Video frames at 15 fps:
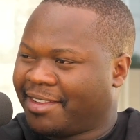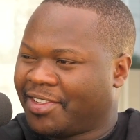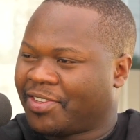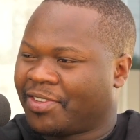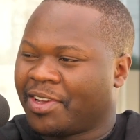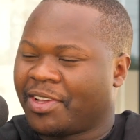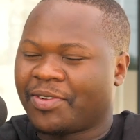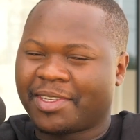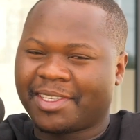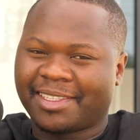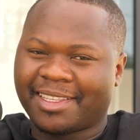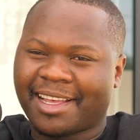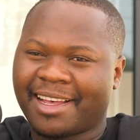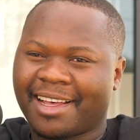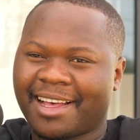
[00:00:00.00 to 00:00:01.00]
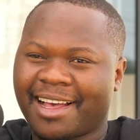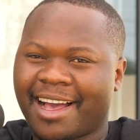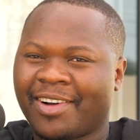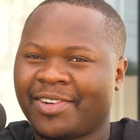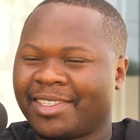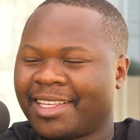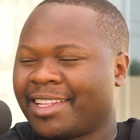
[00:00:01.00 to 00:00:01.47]
So it was the
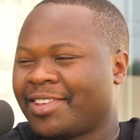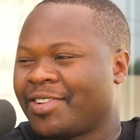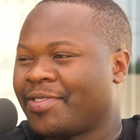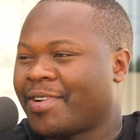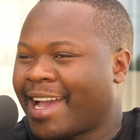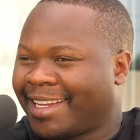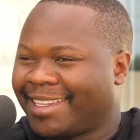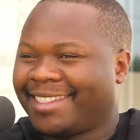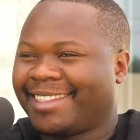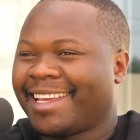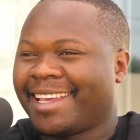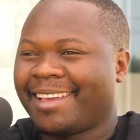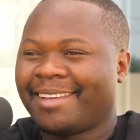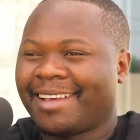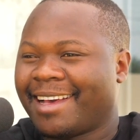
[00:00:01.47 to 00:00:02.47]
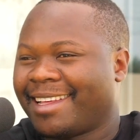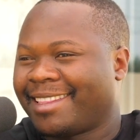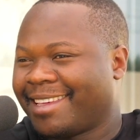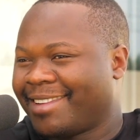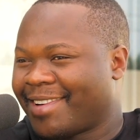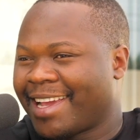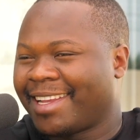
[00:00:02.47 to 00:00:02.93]
right
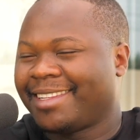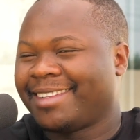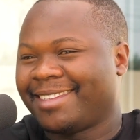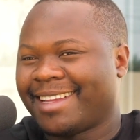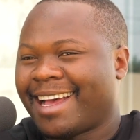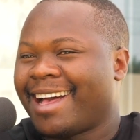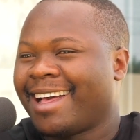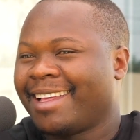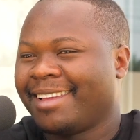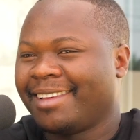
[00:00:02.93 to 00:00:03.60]
time.